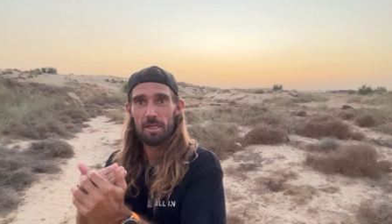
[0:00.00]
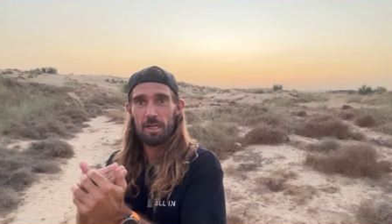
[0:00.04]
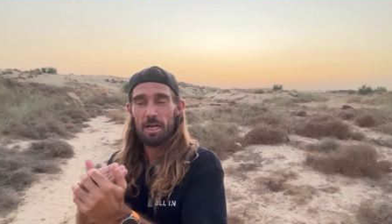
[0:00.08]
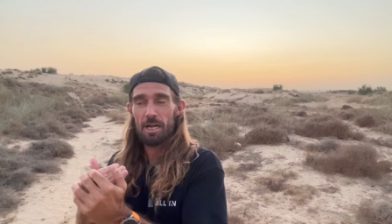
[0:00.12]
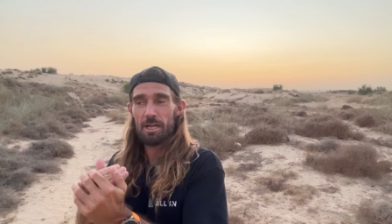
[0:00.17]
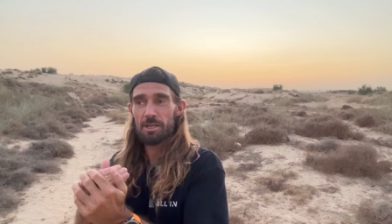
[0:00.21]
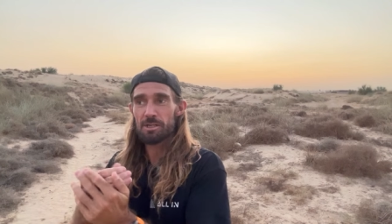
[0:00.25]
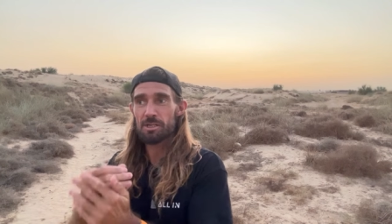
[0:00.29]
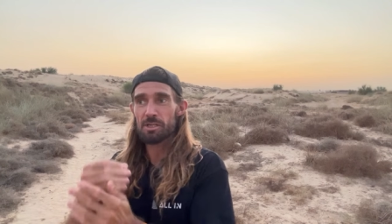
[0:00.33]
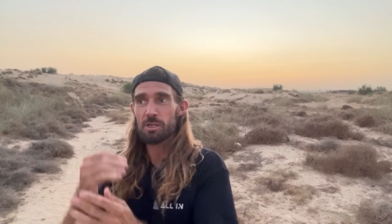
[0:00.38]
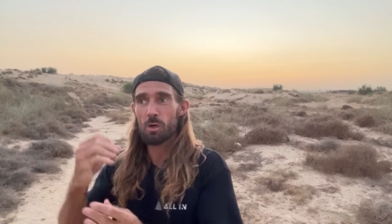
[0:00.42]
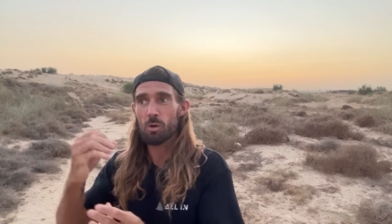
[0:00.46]

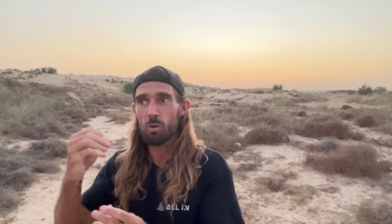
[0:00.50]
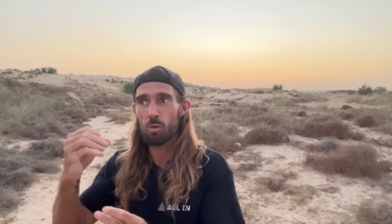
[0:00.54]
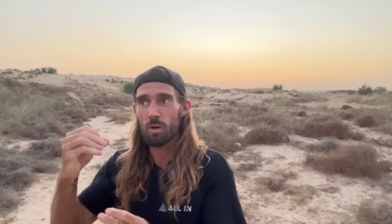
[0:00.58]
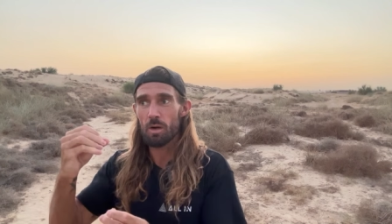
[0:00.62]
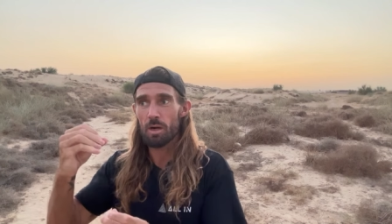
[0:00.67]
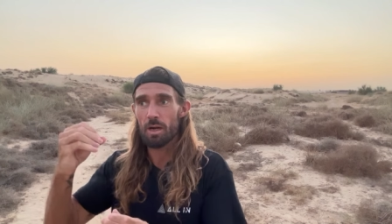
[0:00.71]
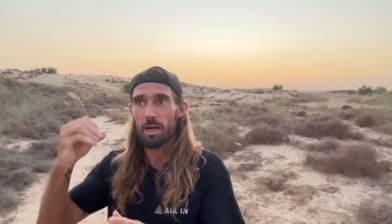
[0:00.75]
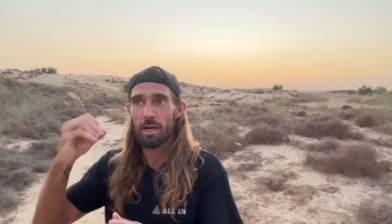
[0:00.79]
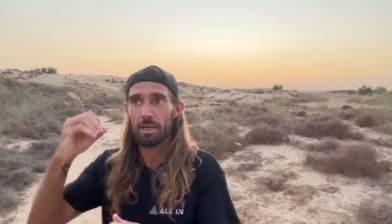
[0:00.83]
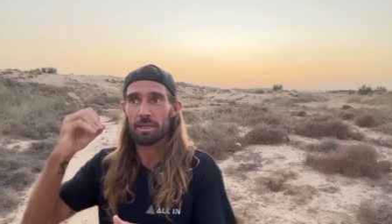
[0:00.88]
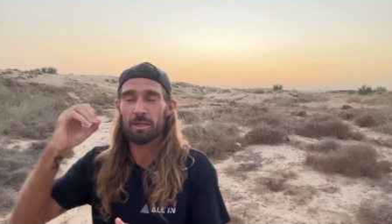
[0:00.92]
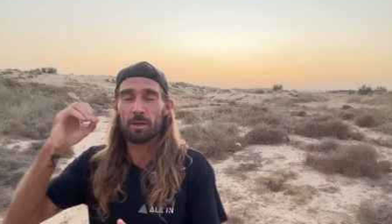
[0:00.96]
And so
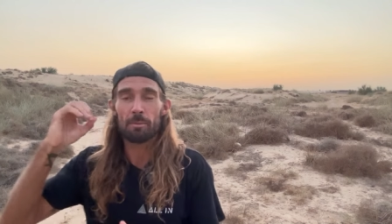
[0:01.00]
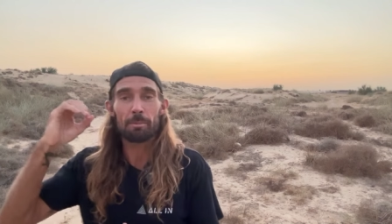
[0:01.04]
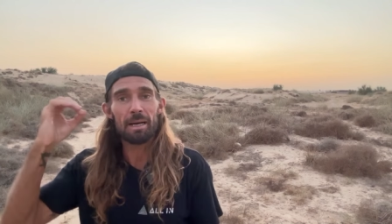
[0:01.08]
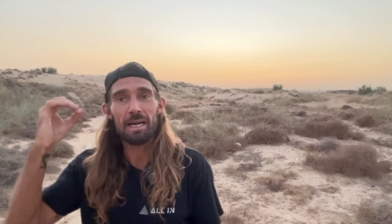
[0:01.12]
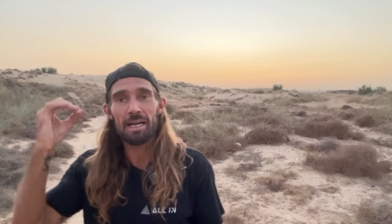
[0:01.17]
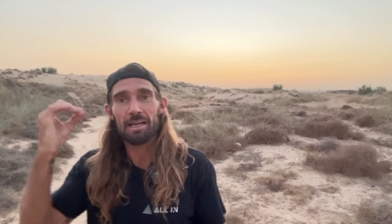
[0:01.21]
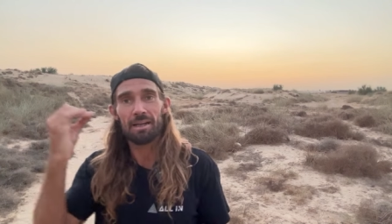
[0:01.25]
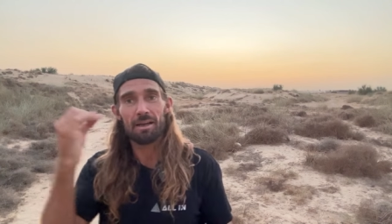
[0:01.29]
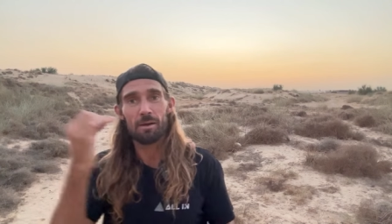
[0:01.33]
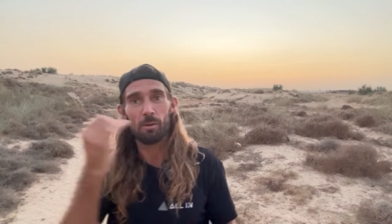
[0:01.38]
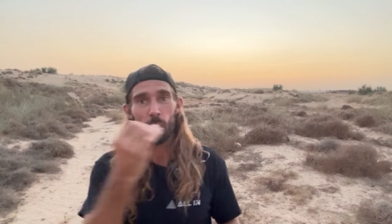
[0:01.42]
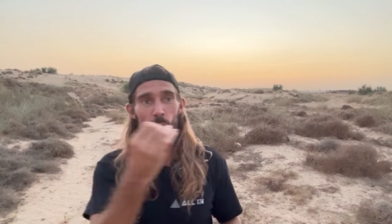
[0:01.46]
no
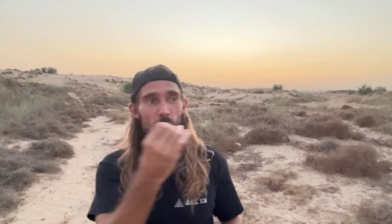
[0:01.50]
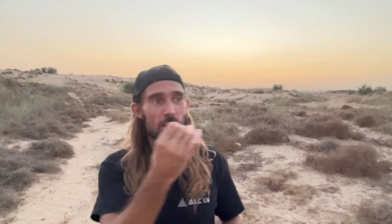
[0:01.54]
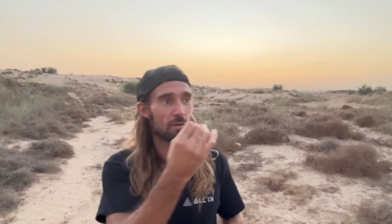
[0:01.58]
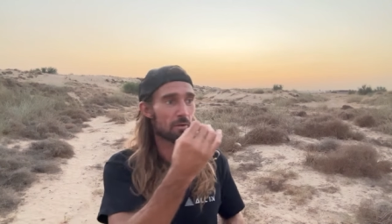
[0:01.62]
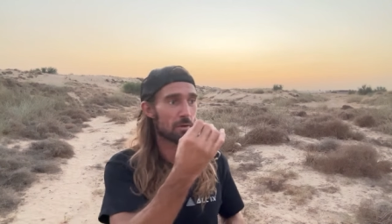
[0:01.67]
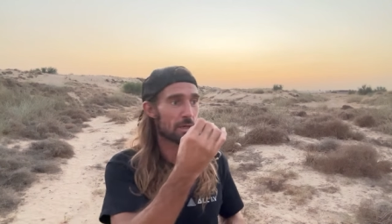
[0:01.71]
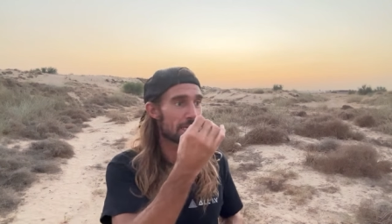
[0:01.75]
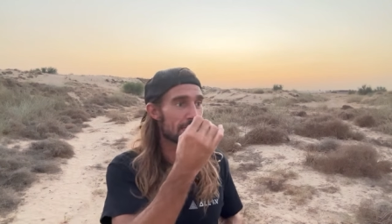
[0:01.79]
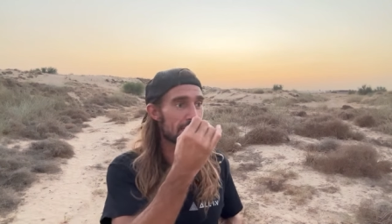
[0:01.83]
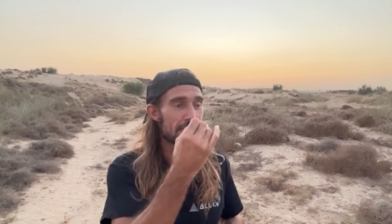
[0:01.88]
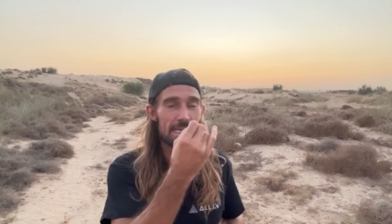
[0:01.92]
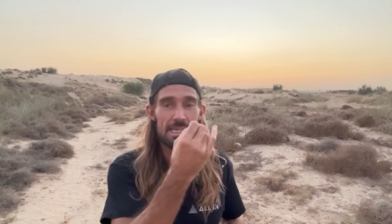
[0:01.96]
matter whether
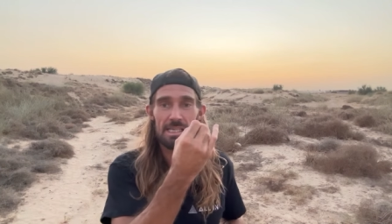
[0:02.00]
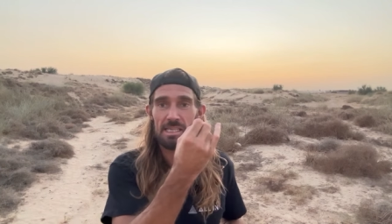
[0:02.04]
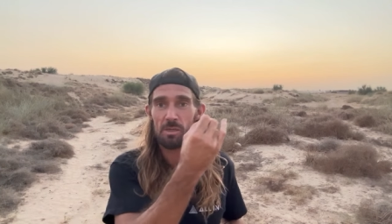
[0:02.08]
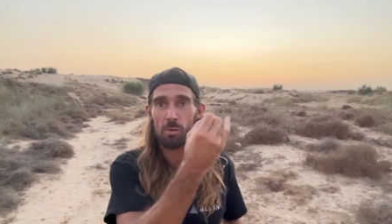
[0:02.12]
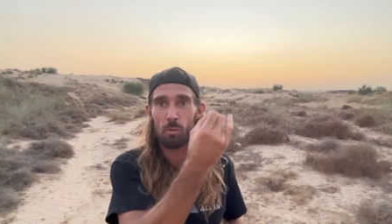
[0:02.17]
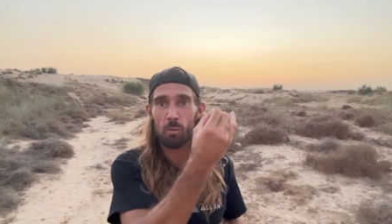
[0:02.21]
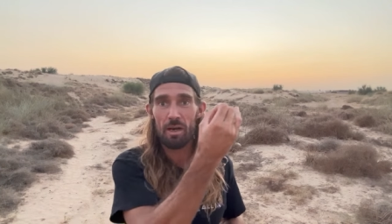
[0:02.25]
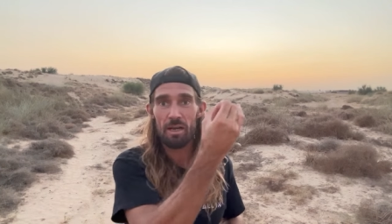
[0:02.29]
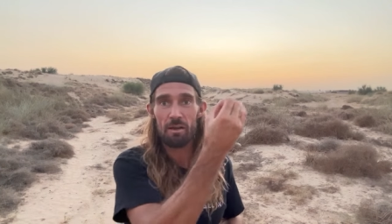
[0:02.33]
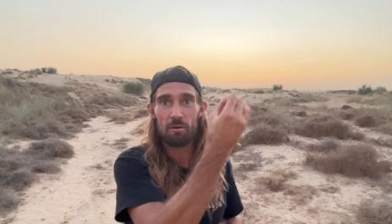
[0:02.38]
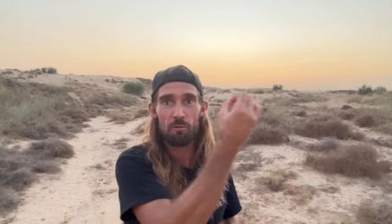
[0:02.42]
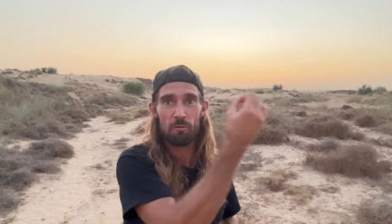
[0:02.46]
I needed to
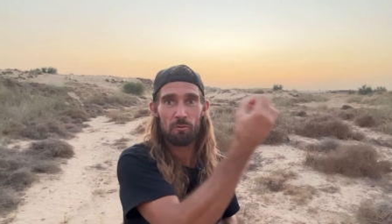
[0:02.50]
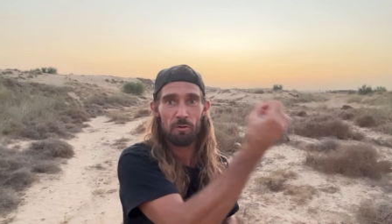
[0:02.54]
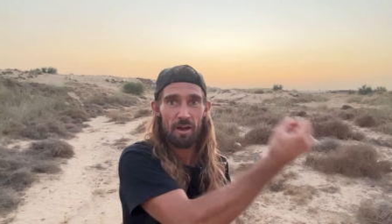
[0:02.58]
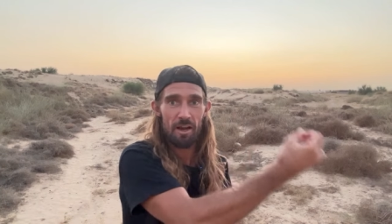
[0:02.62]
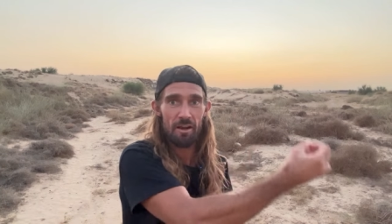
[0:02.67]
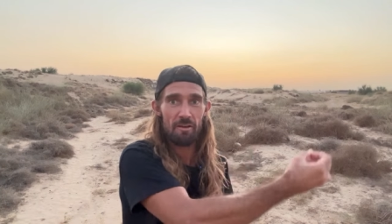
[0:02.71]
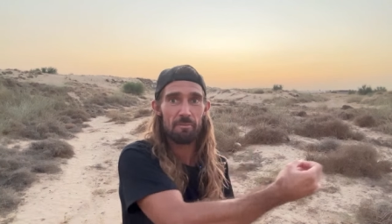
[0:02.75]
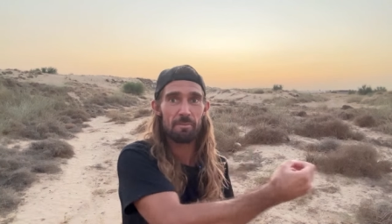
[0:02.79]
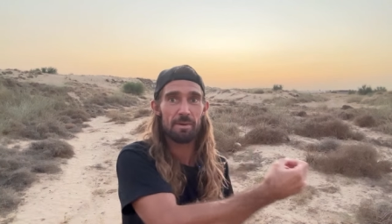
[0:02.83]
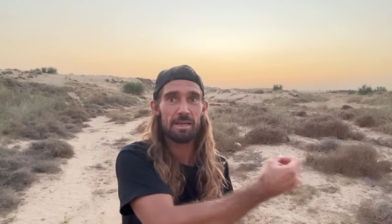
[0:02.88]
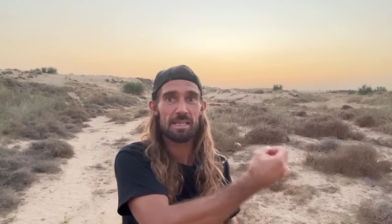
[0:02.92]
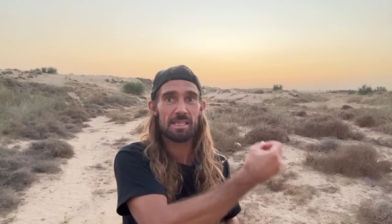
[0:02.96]
wait
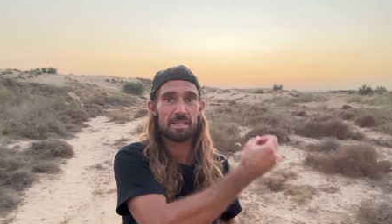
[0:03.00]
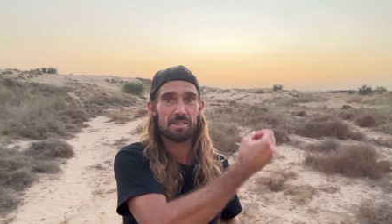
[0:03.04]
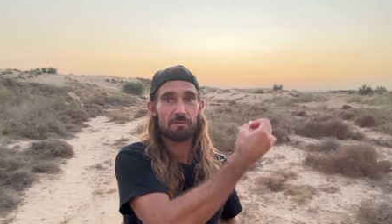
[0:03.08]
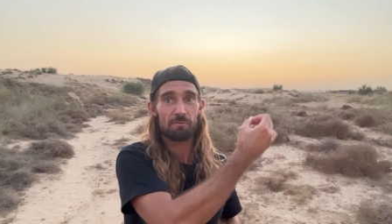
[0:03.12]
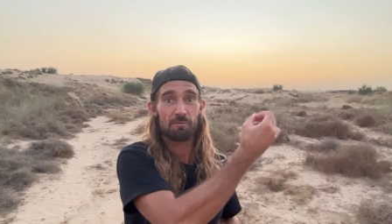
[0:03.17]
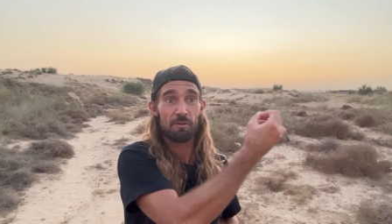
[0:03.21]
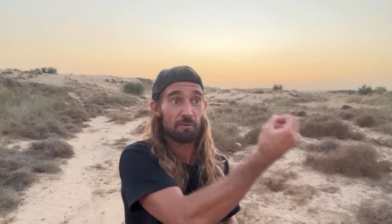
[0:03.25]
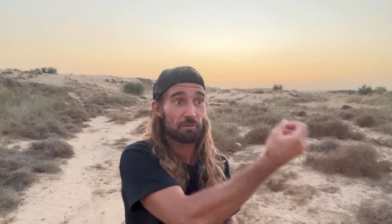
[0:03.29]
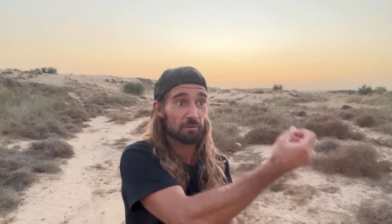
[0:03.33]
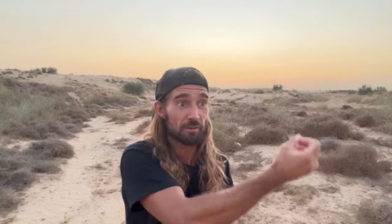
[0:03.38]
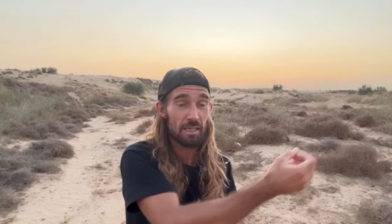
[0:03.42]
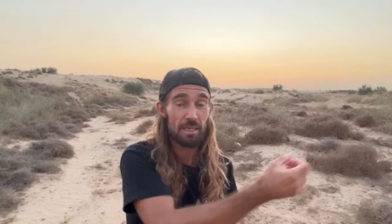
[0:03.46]
five minutes,
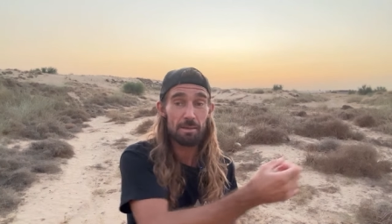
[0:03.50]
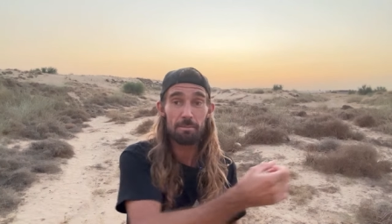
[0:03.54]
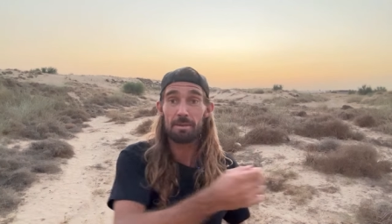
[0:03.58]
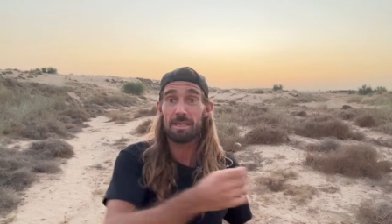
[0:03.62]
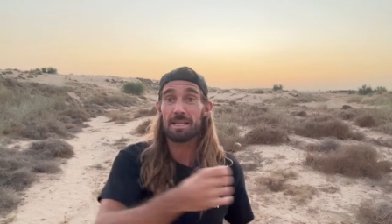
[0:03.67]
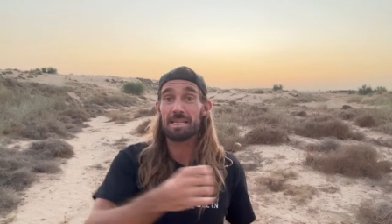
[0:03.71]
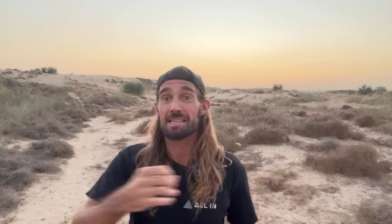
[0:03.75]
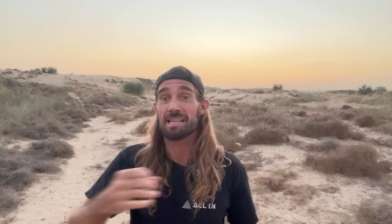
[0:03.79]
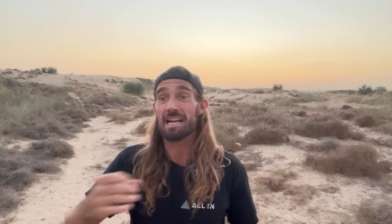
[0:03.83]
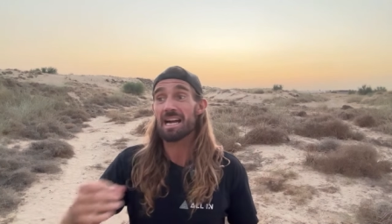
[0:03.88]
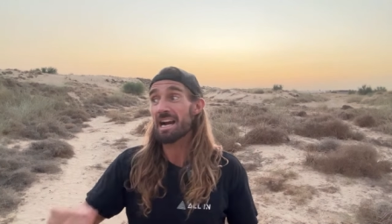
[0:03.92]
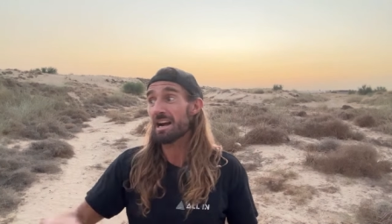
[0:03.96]
15
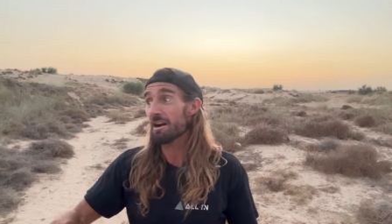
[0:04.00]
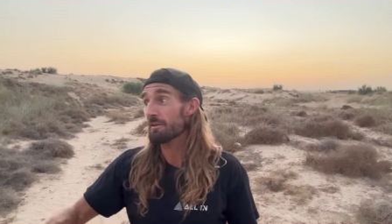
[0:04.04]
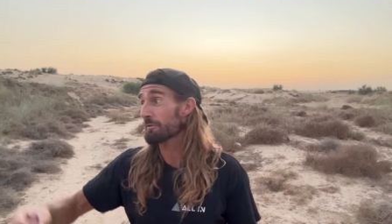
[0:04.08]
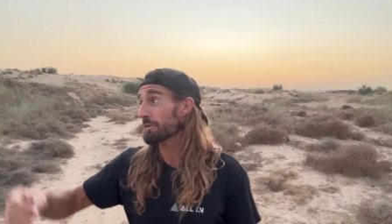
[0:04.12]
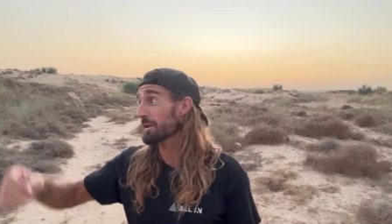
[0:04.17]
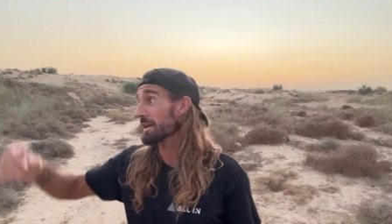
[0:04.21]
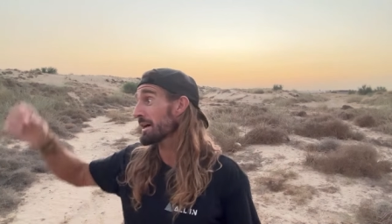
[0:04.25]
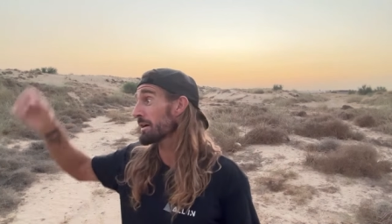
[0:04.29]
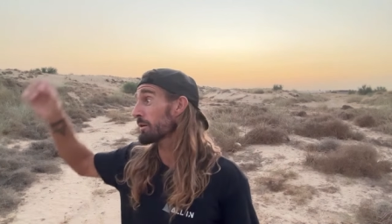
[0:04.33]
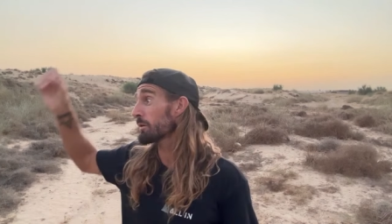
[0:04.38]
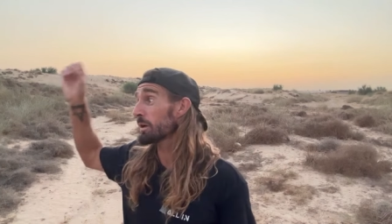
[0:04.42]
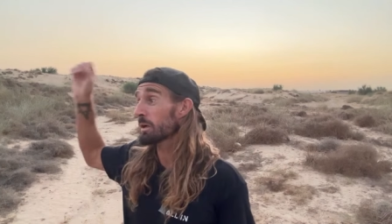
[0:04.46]
minutes, half an
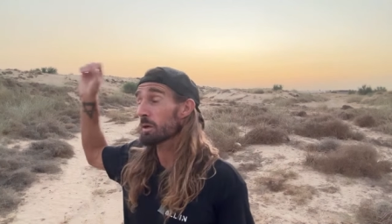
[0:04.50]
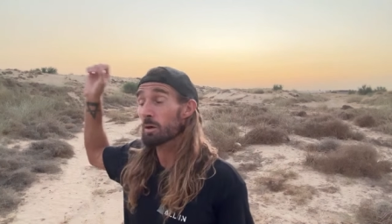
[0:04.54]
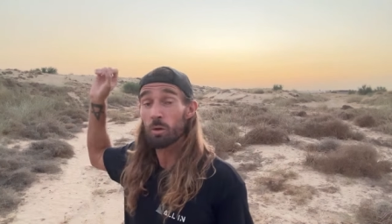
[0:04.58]
hour,